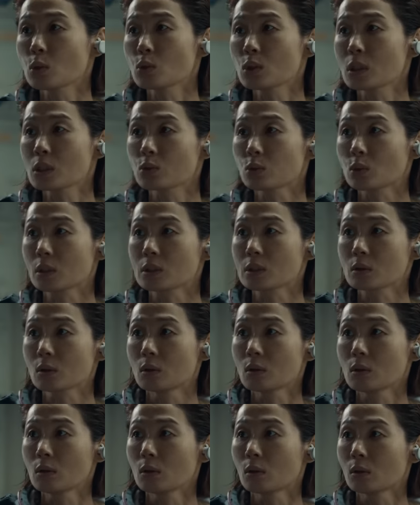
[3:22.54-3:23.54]
Moreover, she
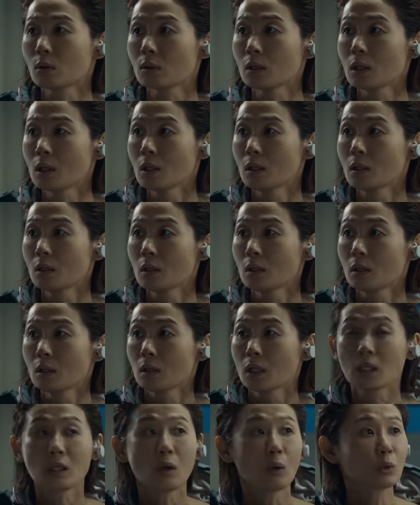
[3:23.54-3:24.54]
was looking for lunar
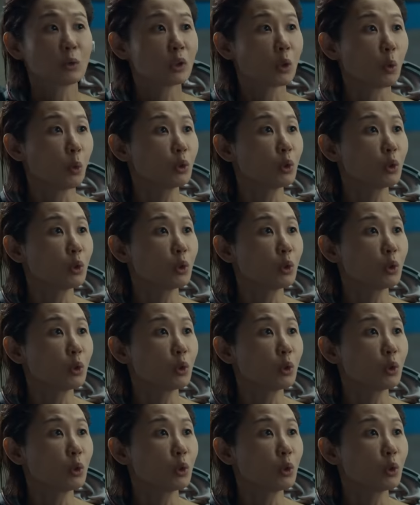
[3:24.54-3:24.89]
water,